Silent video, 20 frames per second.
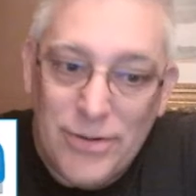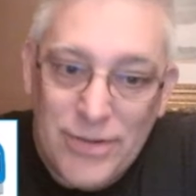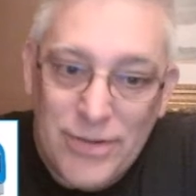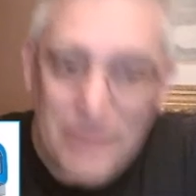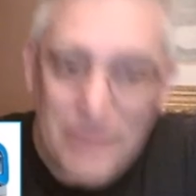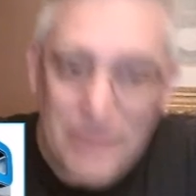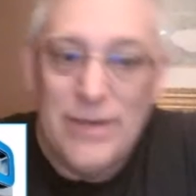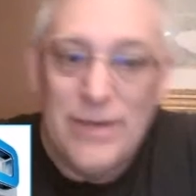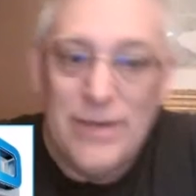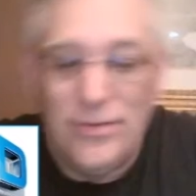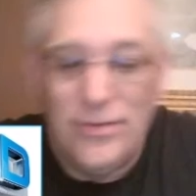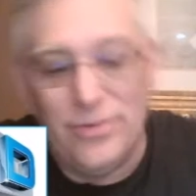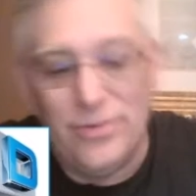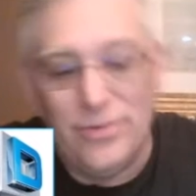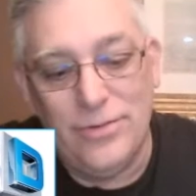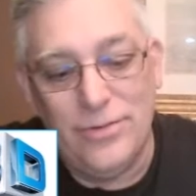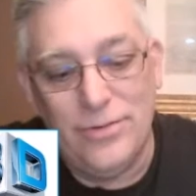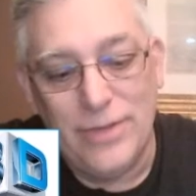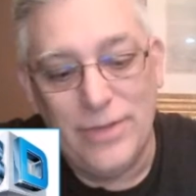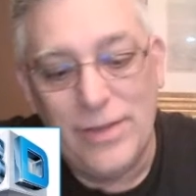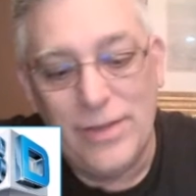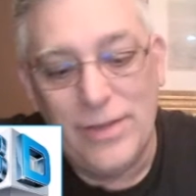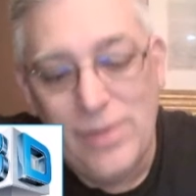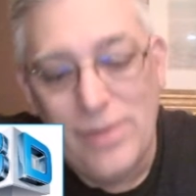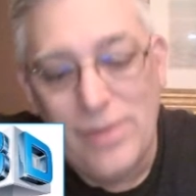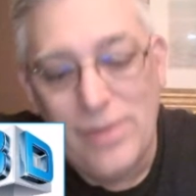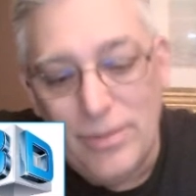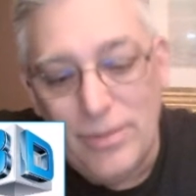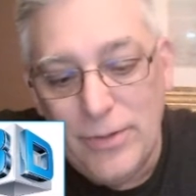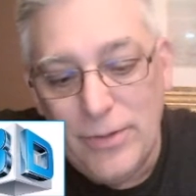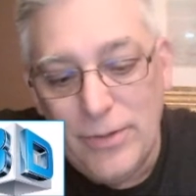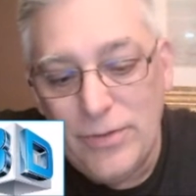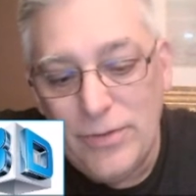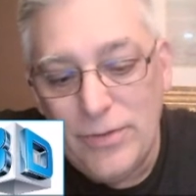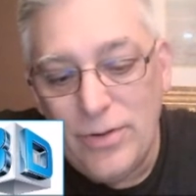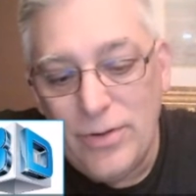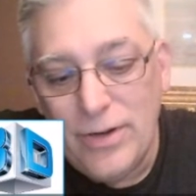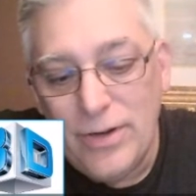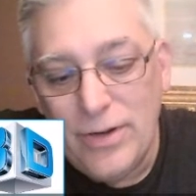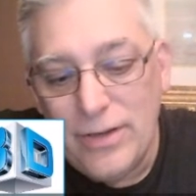So like I said, I'm going to start it
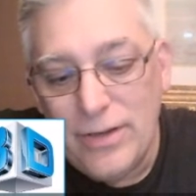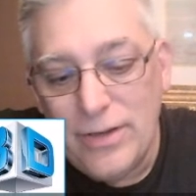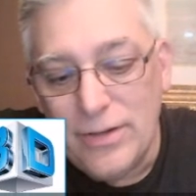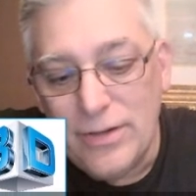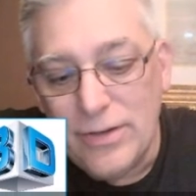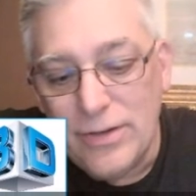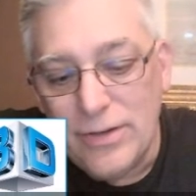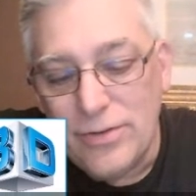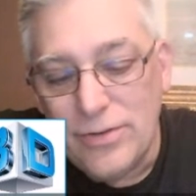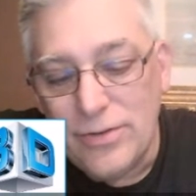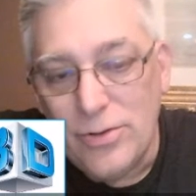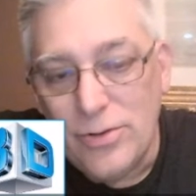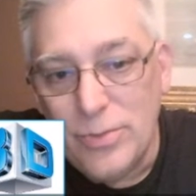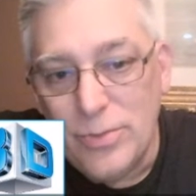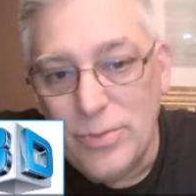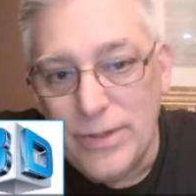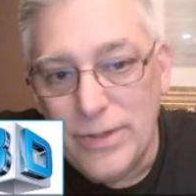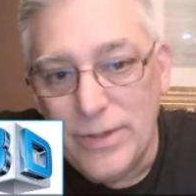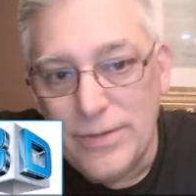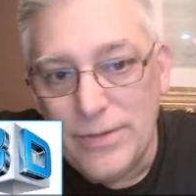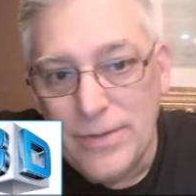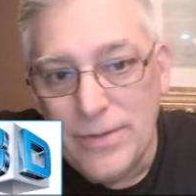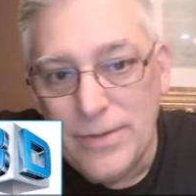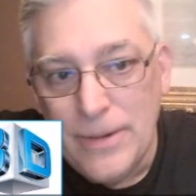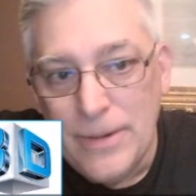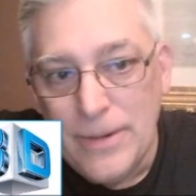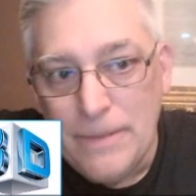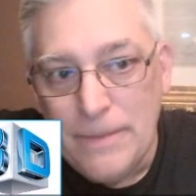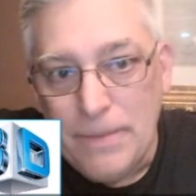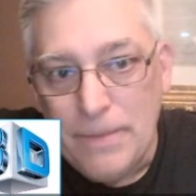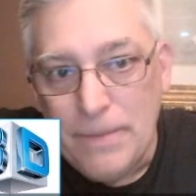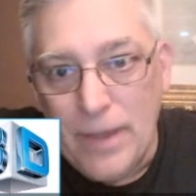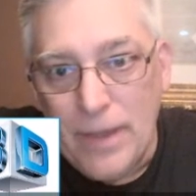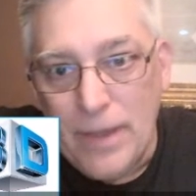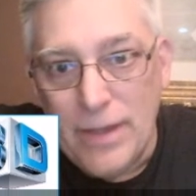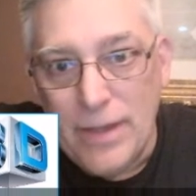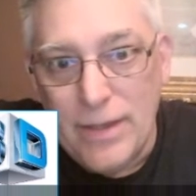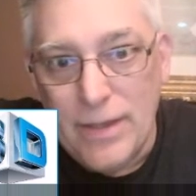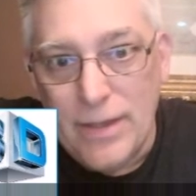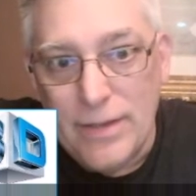out in the slow bits.
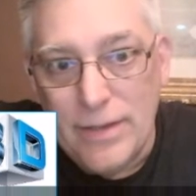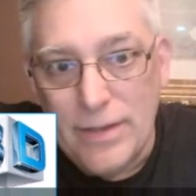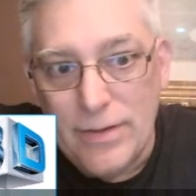And